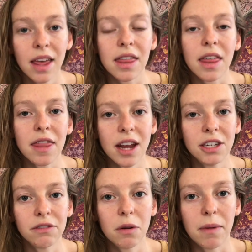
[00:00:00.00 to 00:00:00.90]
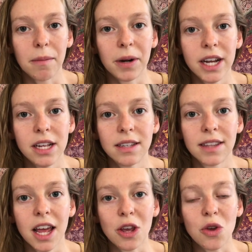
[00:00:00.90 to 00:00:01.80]
The thing to remember is
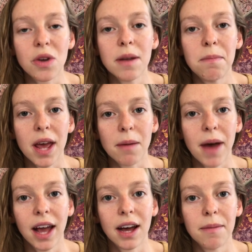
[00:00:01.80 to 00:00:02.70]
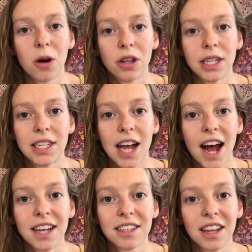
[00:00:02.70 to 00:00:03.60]
that you can pick back up on this
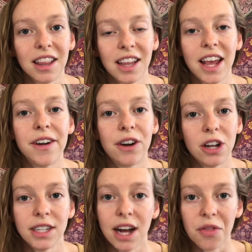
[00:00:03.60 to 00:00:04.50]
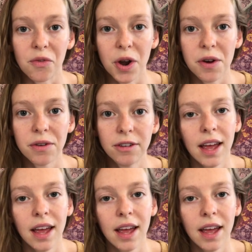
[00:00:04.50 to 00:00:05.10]
task later on down the road.